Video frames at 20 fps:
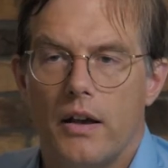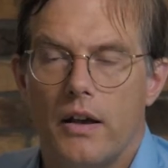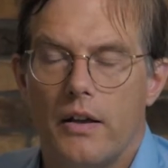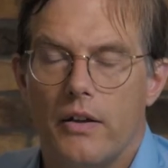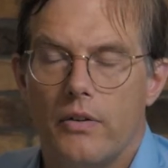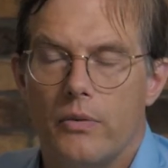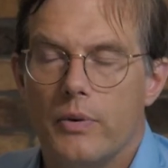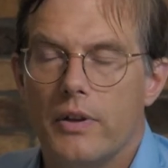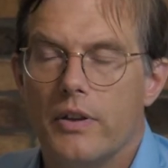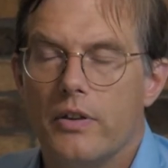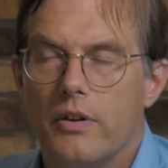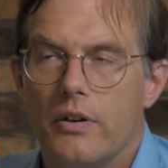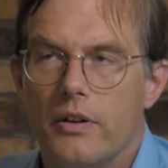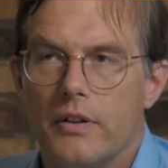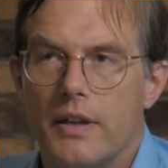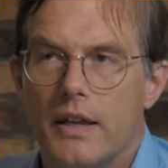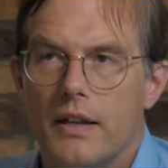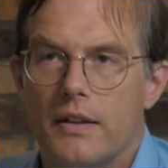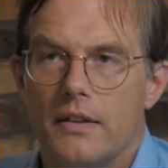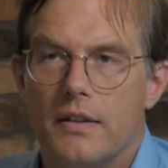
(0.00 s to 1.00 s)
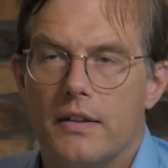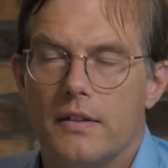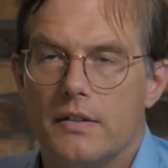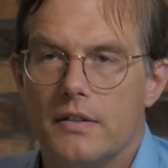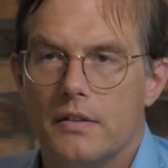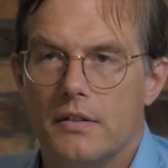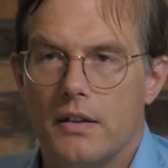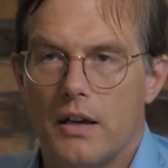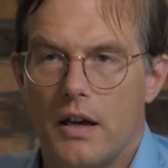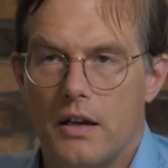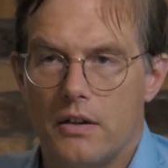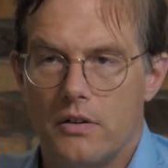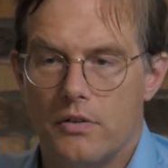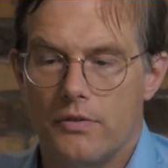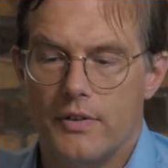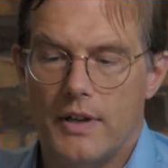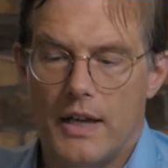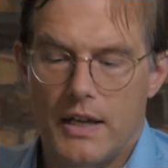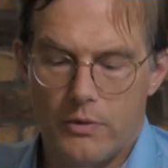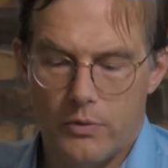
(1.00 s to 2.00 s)
we thought that these kind of
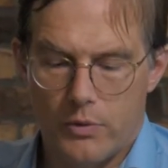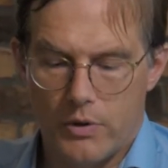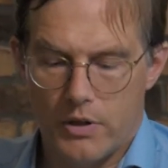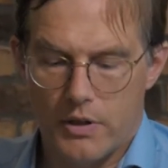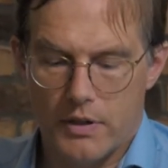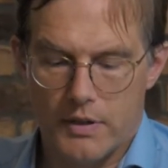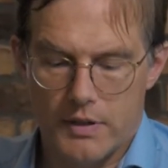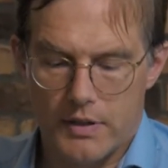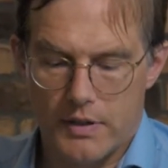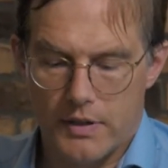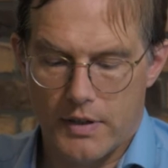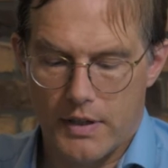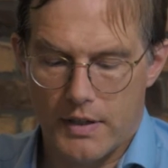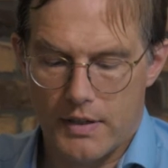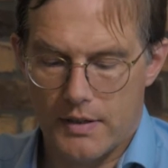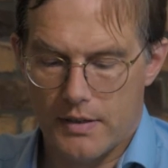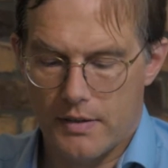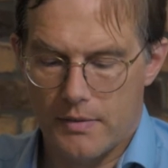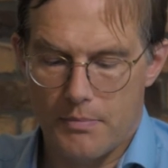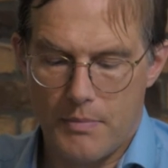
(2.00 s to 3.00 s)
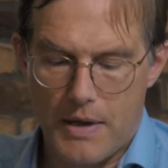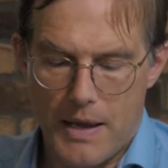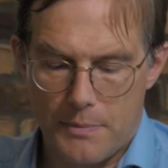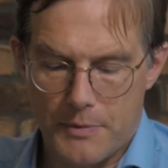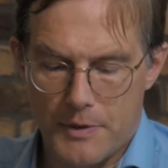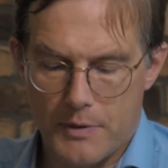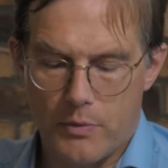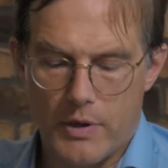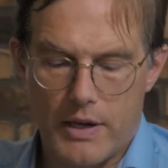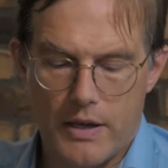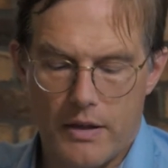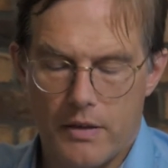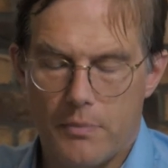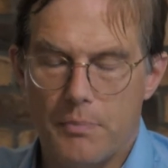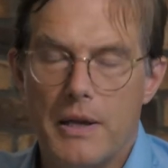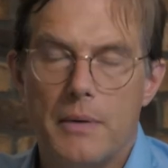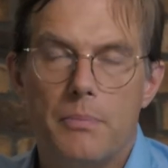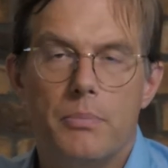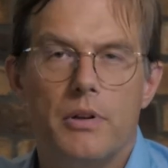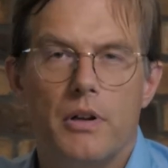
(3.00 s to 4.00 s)
networks, these maps where the
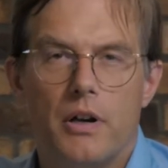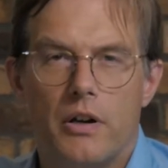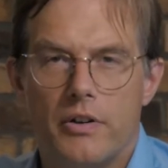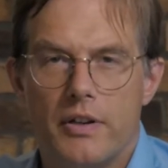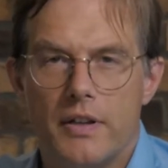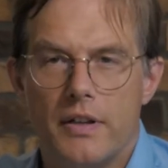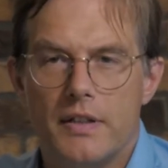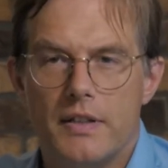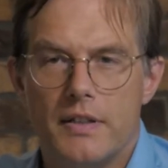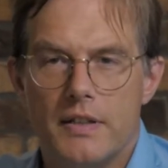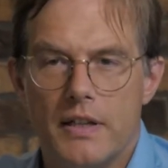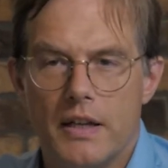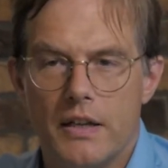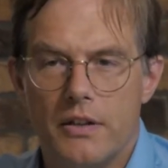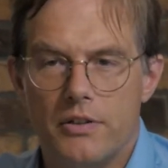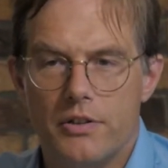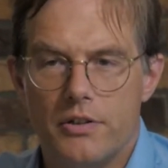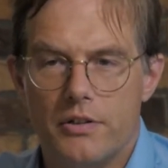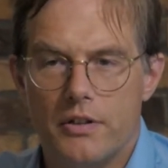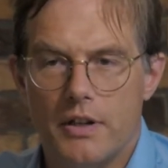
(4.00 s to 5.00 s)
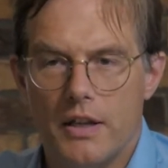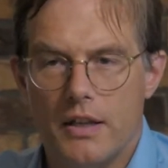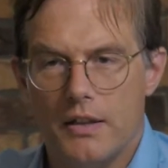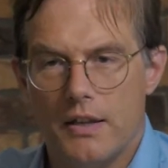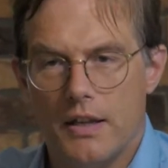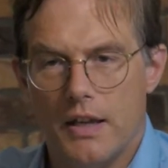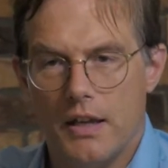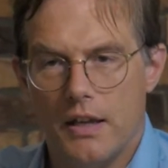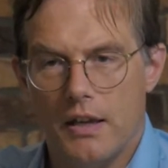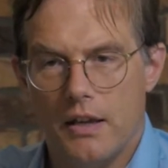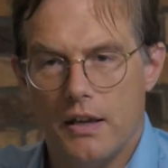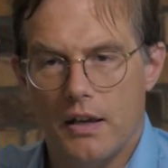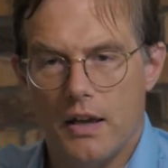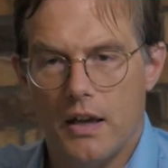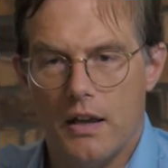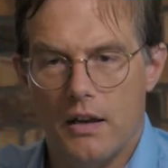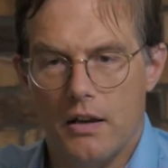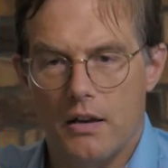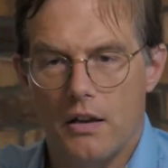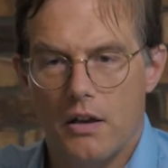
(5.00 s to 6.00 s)
people are in the center and they
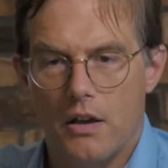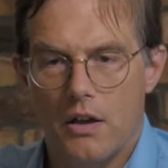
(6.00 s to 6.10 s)
can